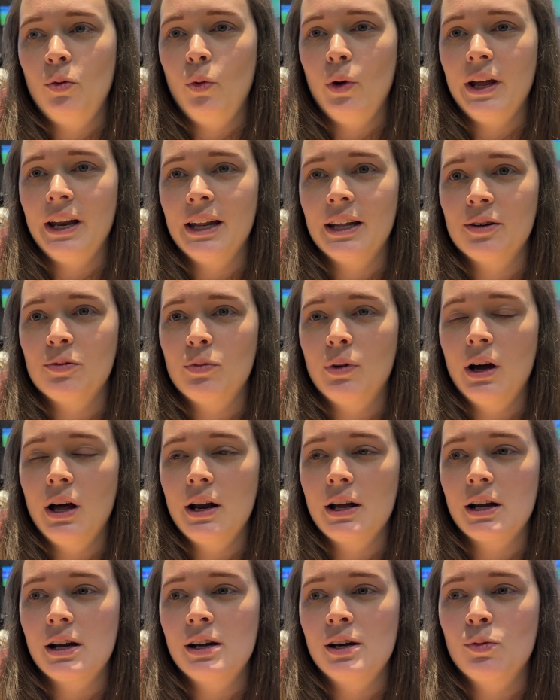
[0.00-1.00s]
we didn't want
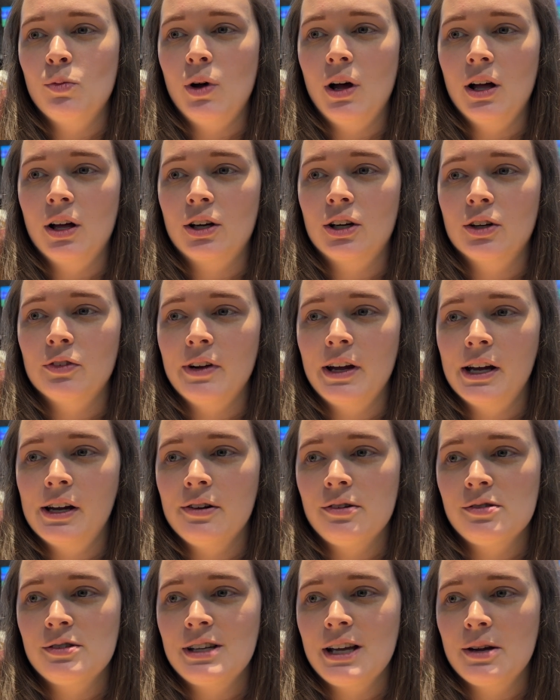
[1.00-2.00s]
to walk
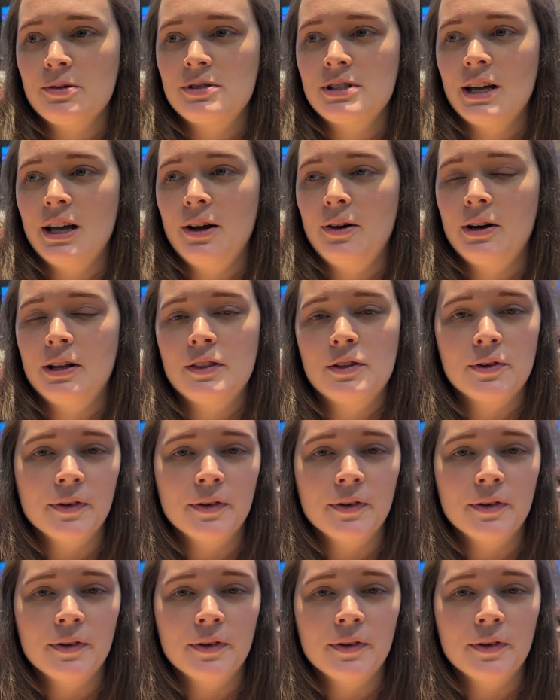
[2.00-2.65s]
around downtown in the